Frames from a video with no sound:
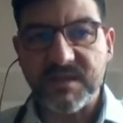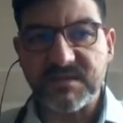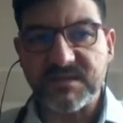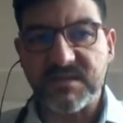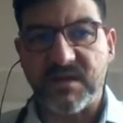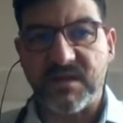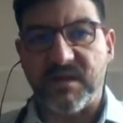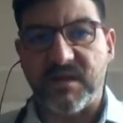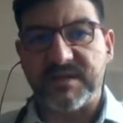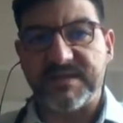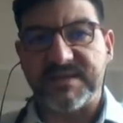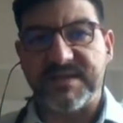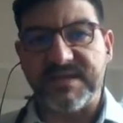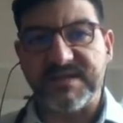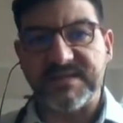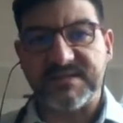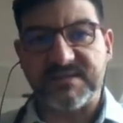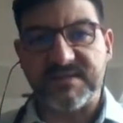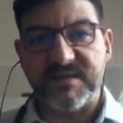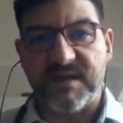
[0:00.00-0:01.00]
So
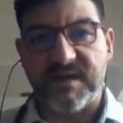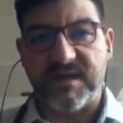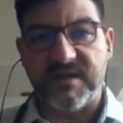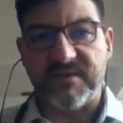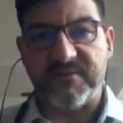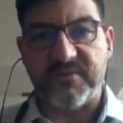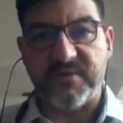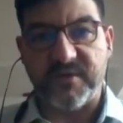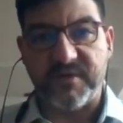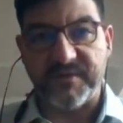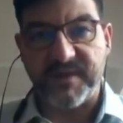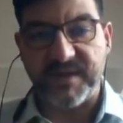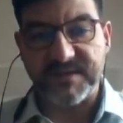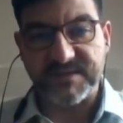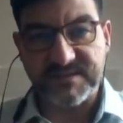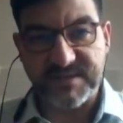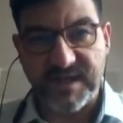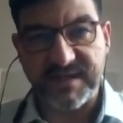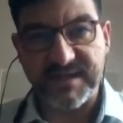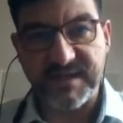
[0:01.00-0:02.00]
this, for the
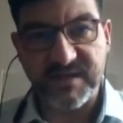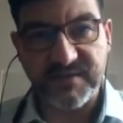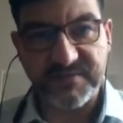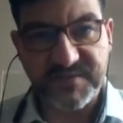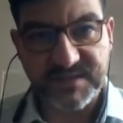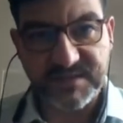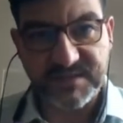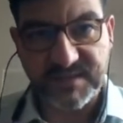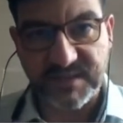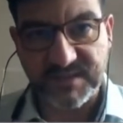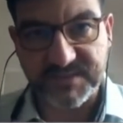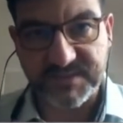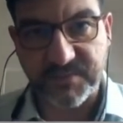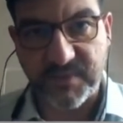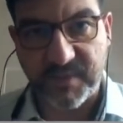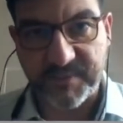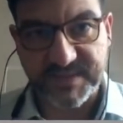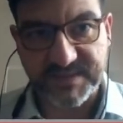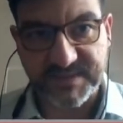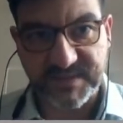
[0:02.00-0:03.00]
study of these cells,
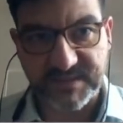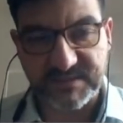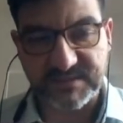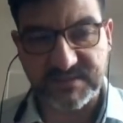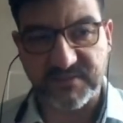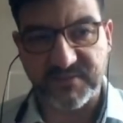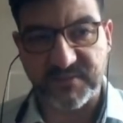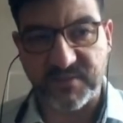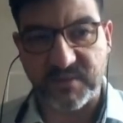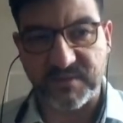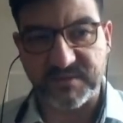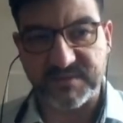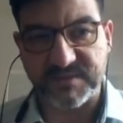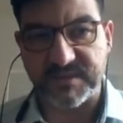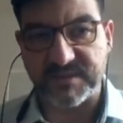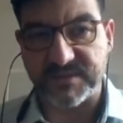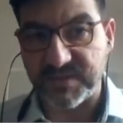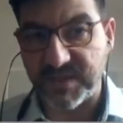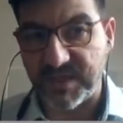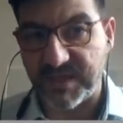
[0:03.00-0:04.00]
represents, of course,
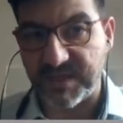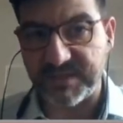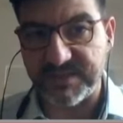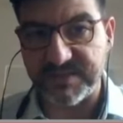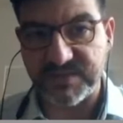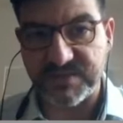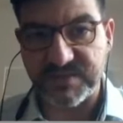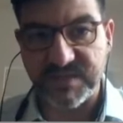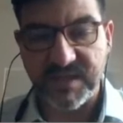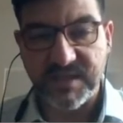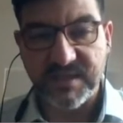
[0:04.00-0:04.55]
a challenge.